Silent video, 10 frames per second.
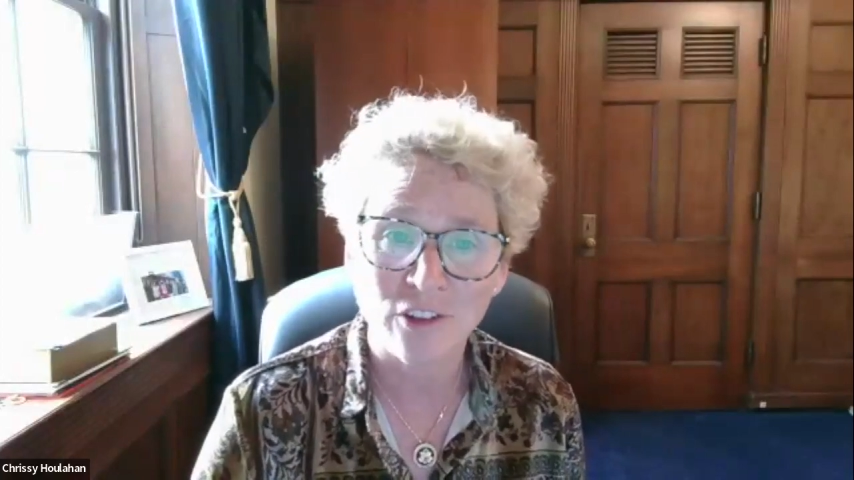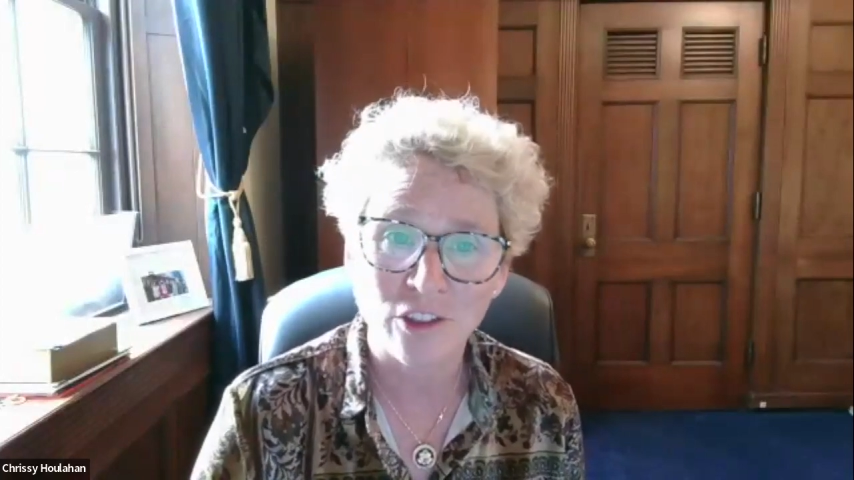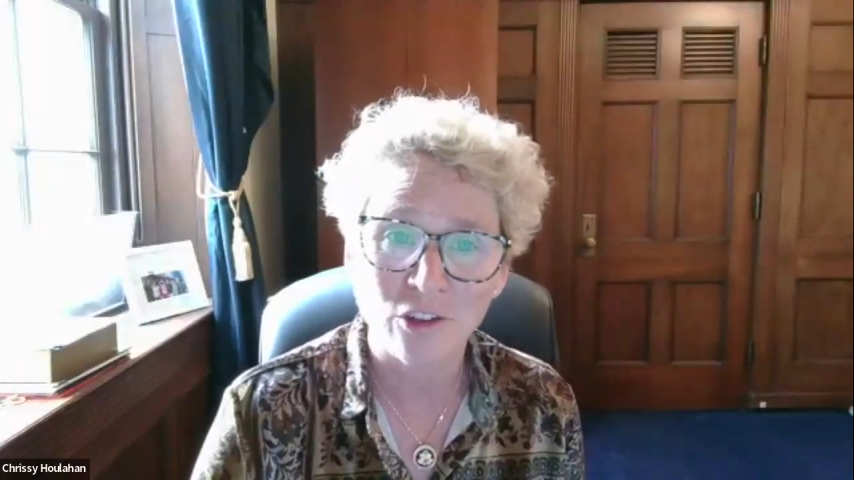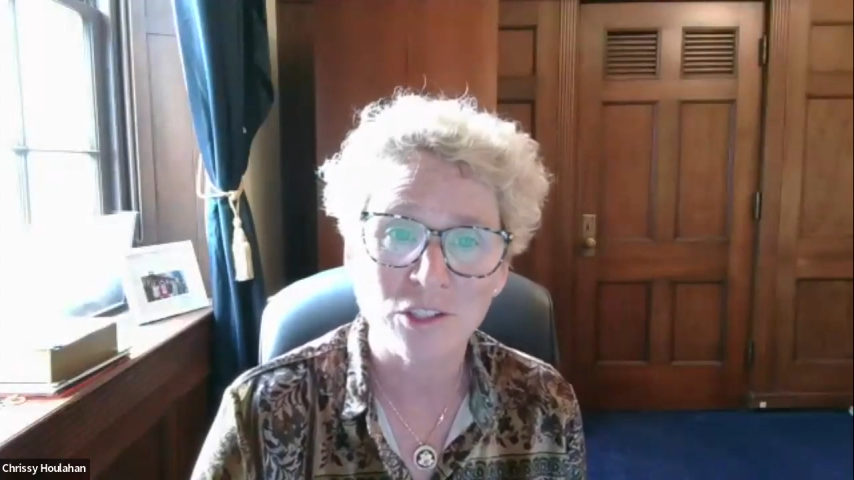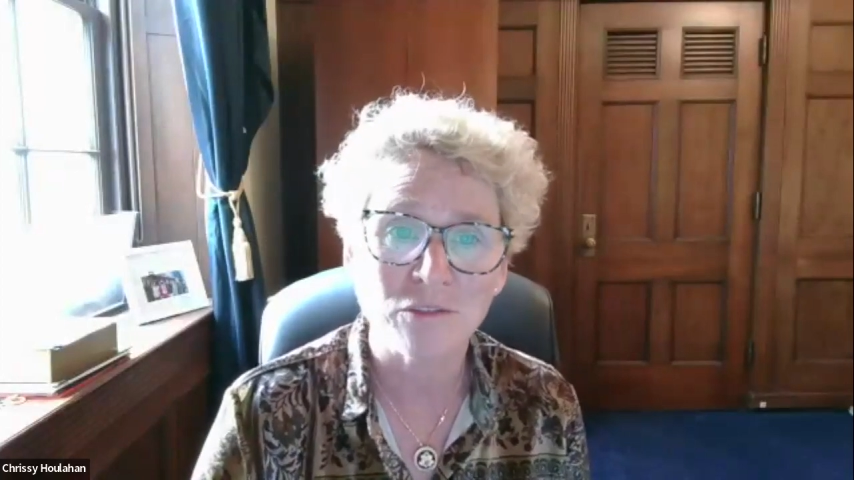For
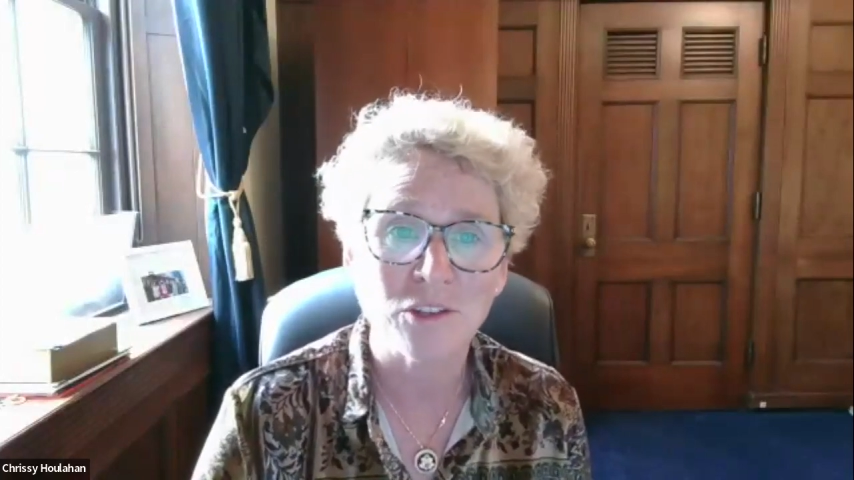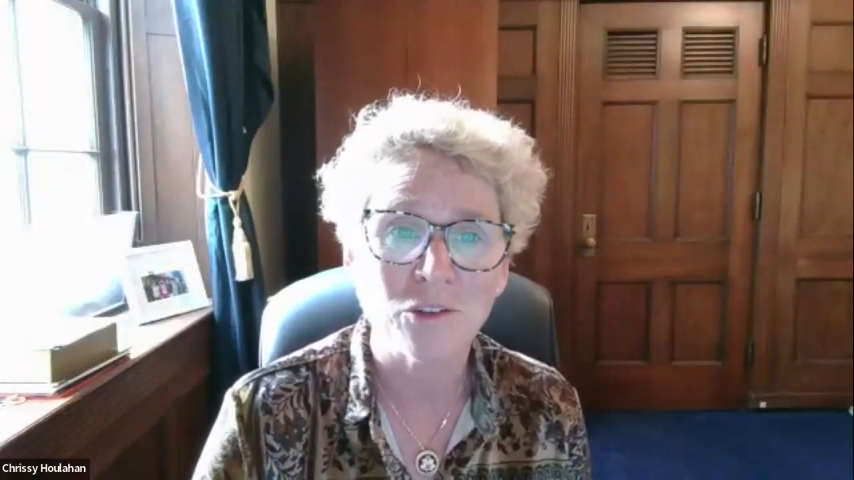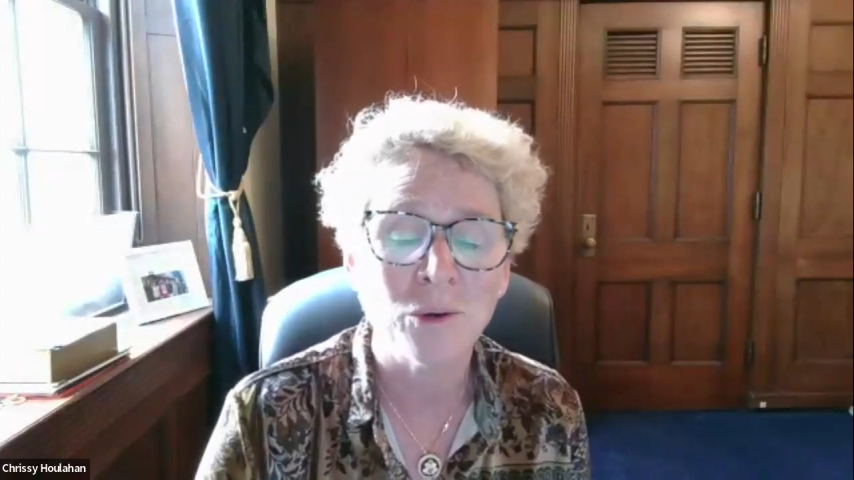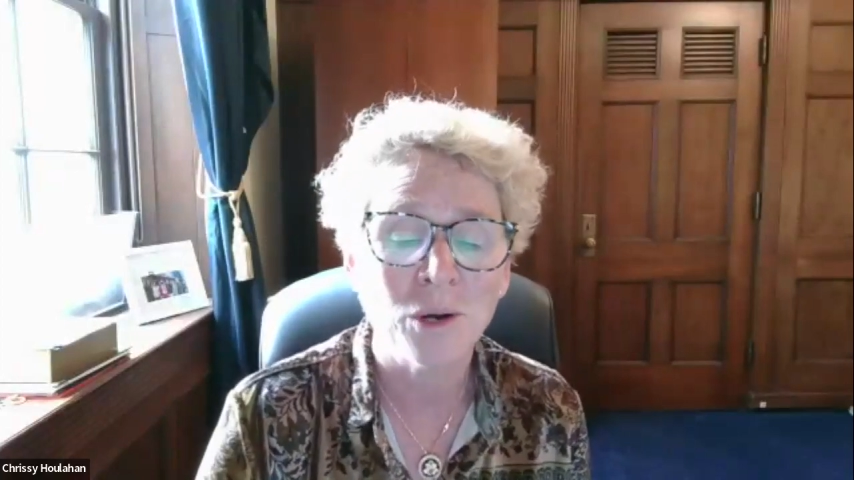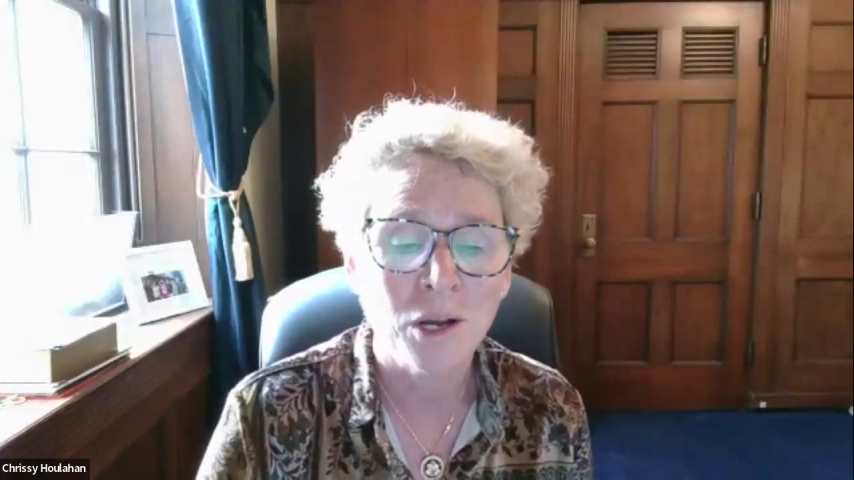those of
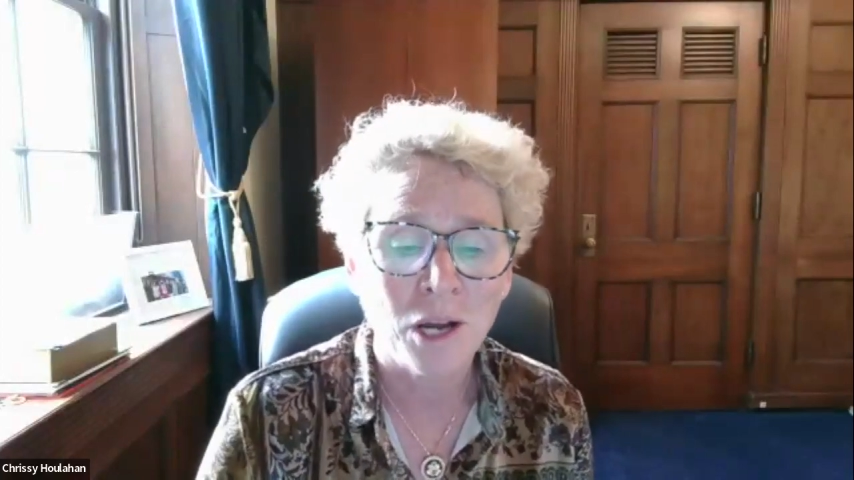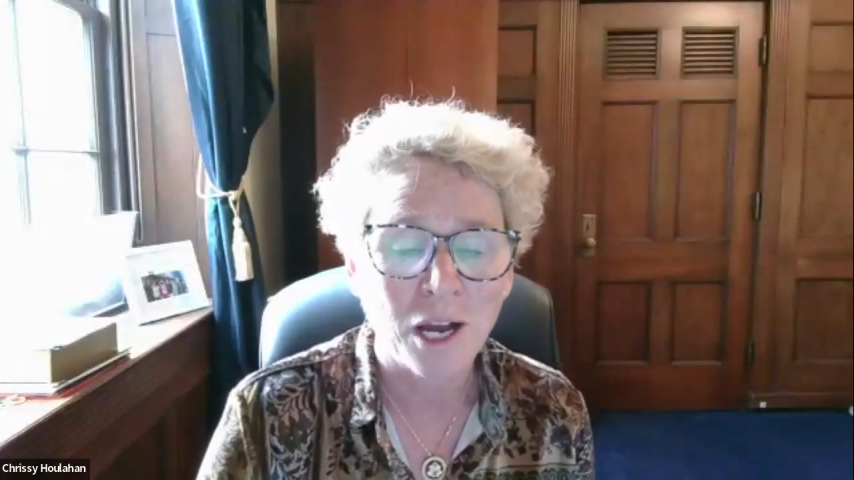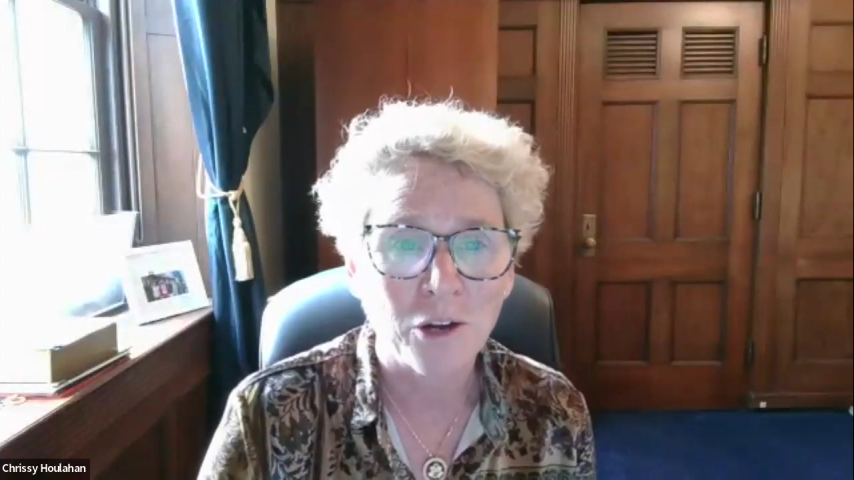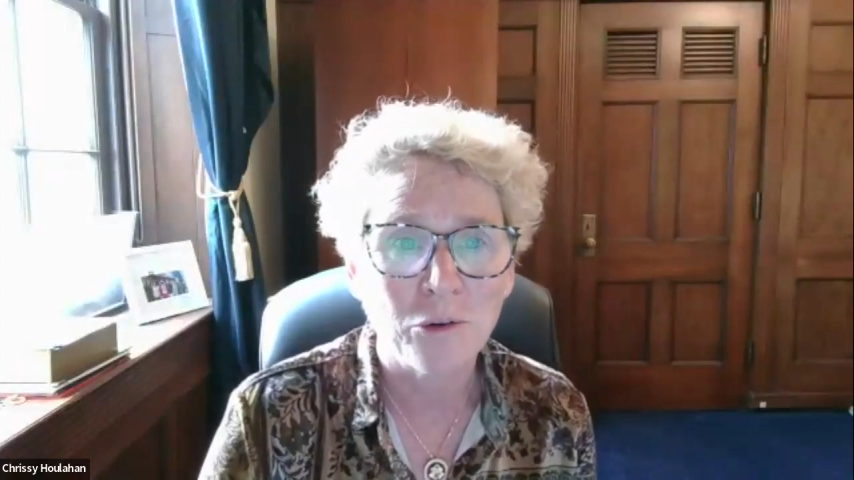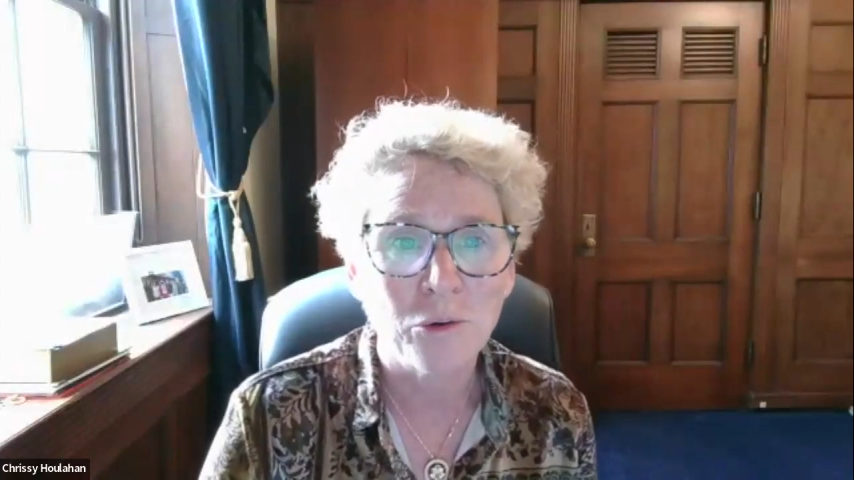you
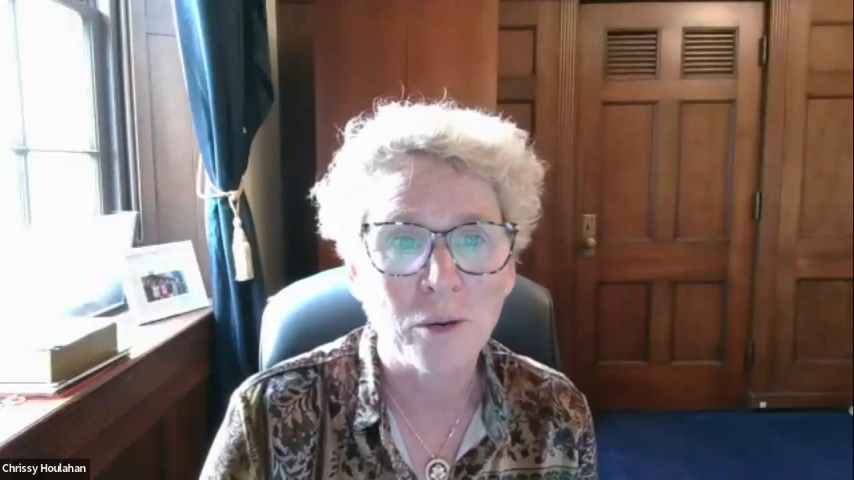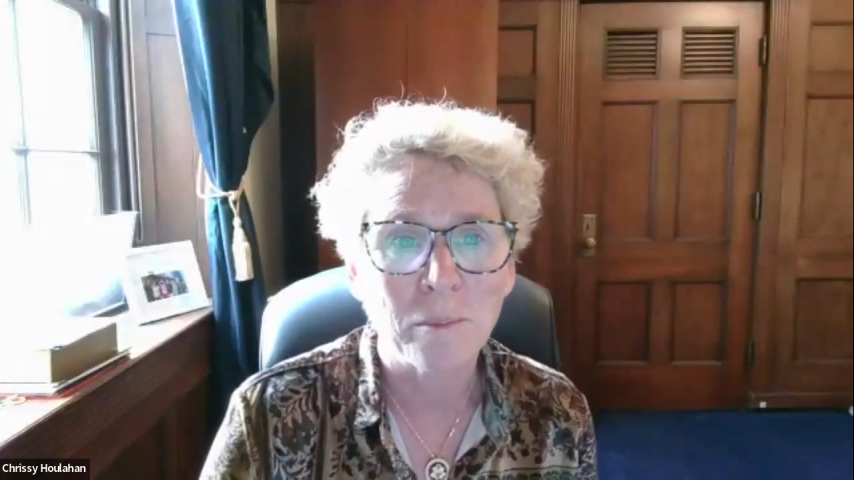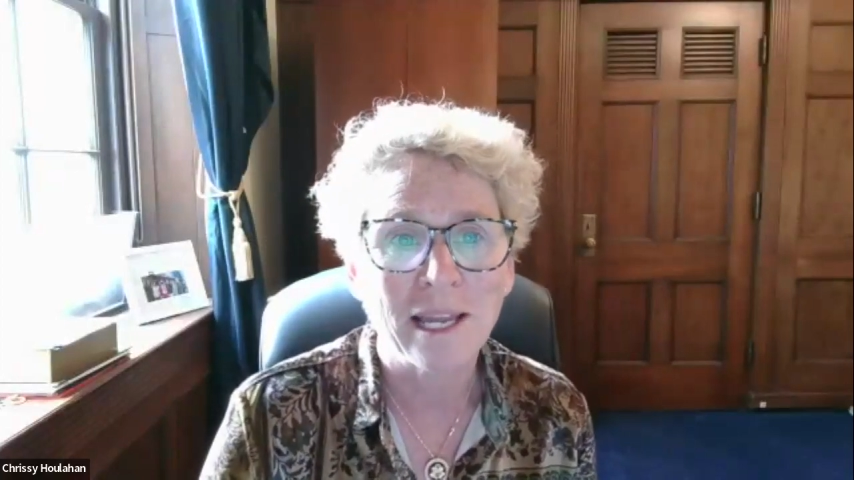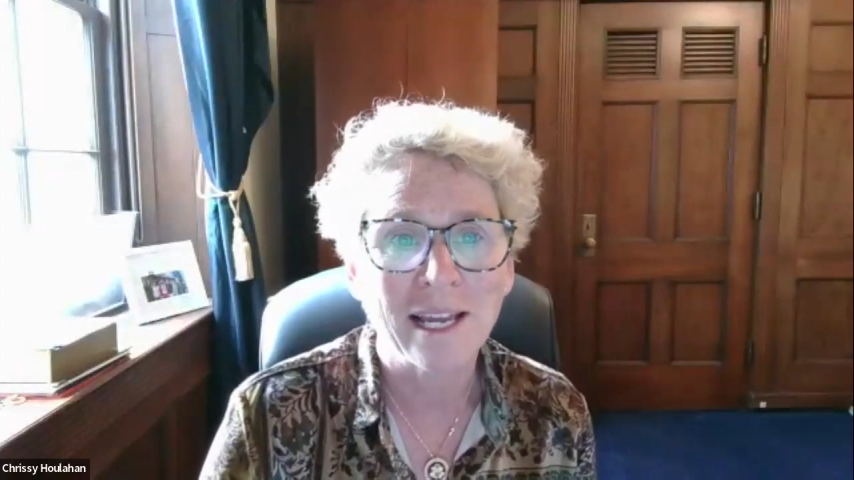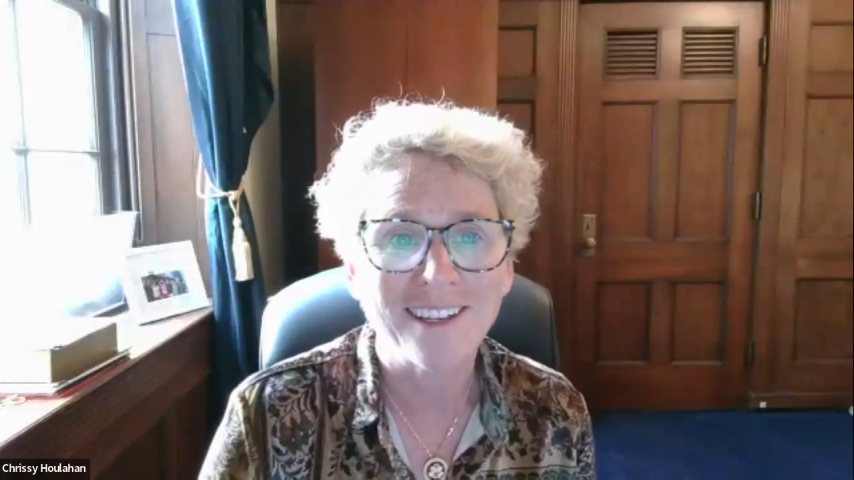who are
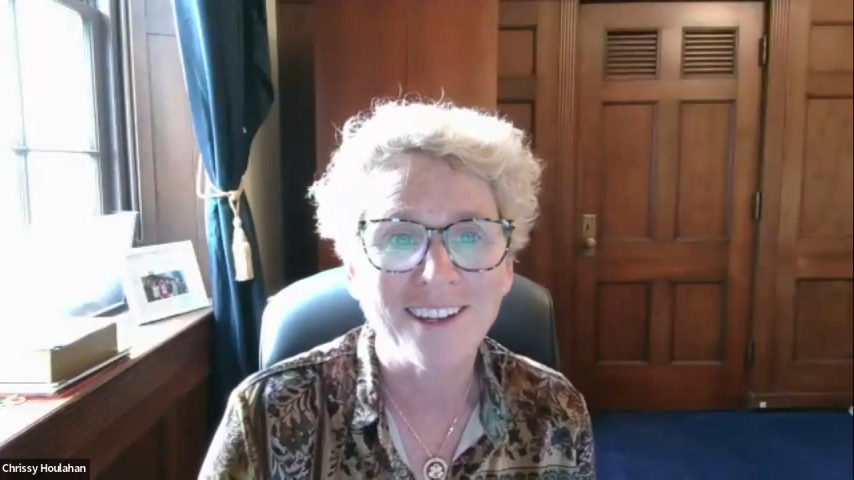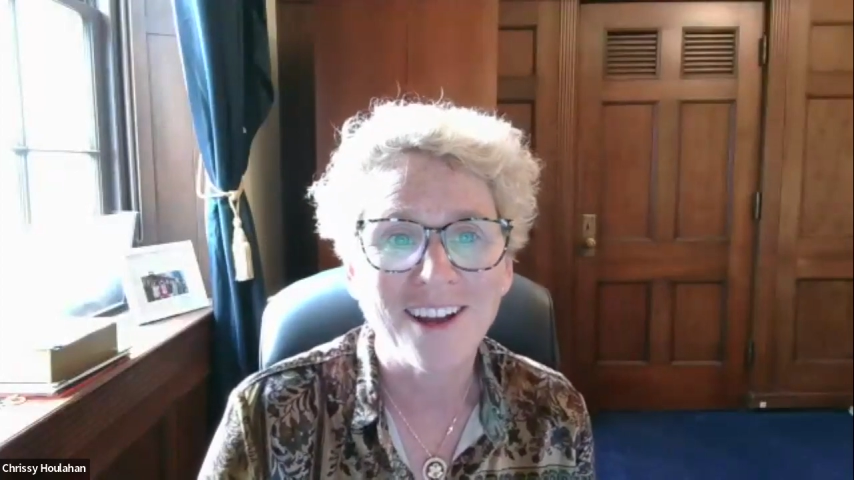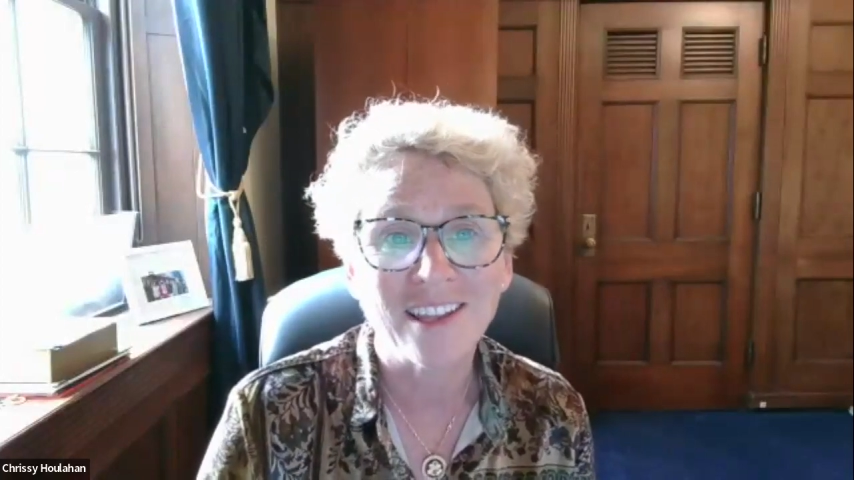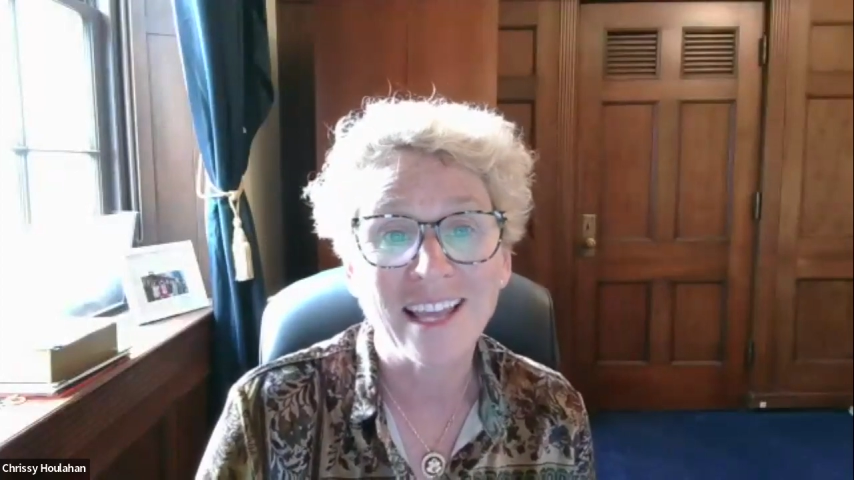playing along,